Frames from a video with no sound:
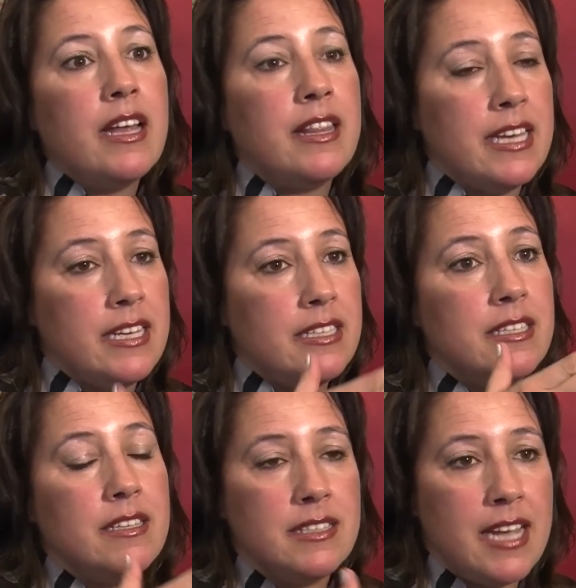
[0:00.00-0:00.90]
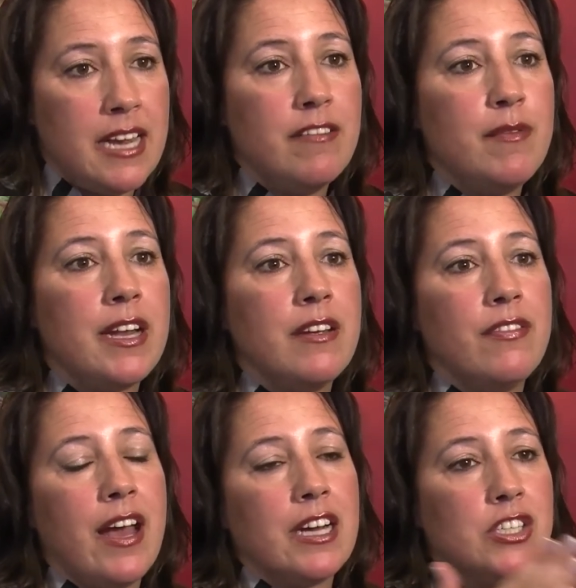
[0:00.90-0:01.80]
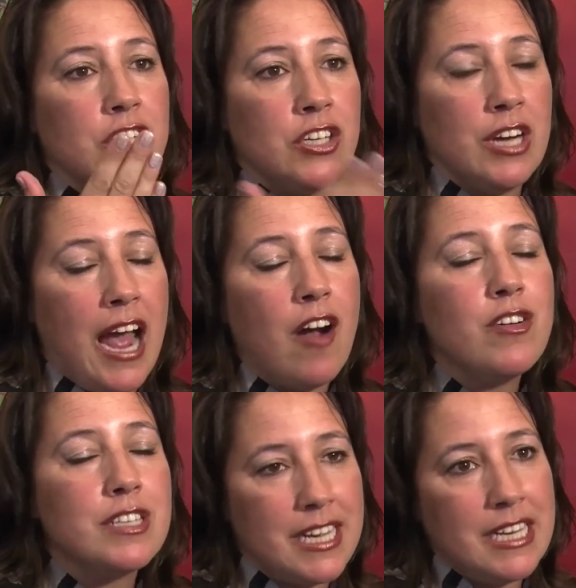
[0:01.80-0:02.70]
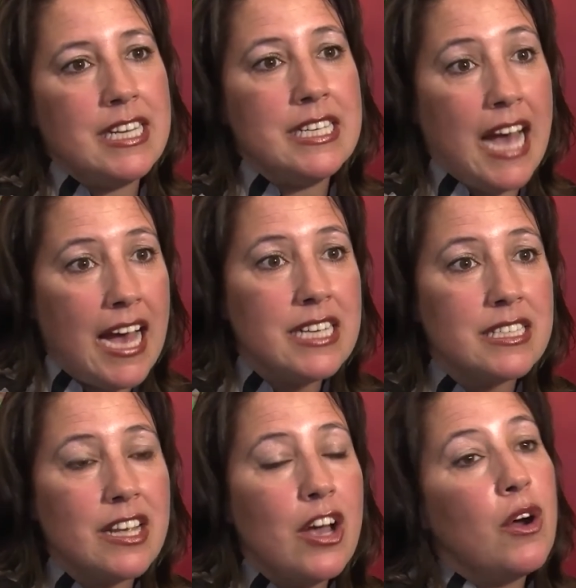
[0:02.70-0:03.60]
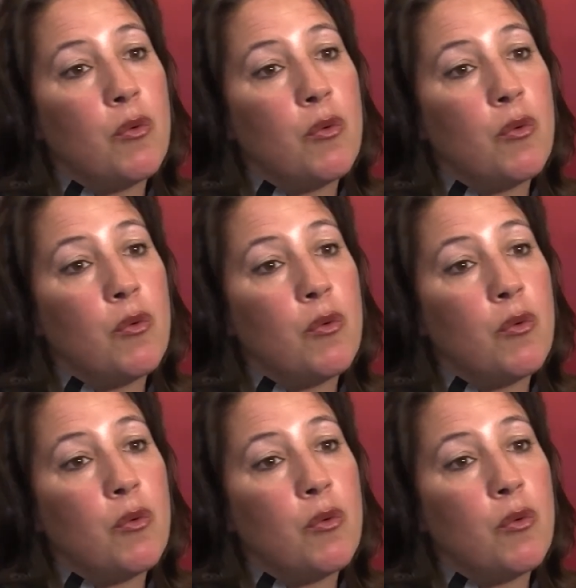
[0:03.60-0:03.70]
these date of manufacture, outdated tests,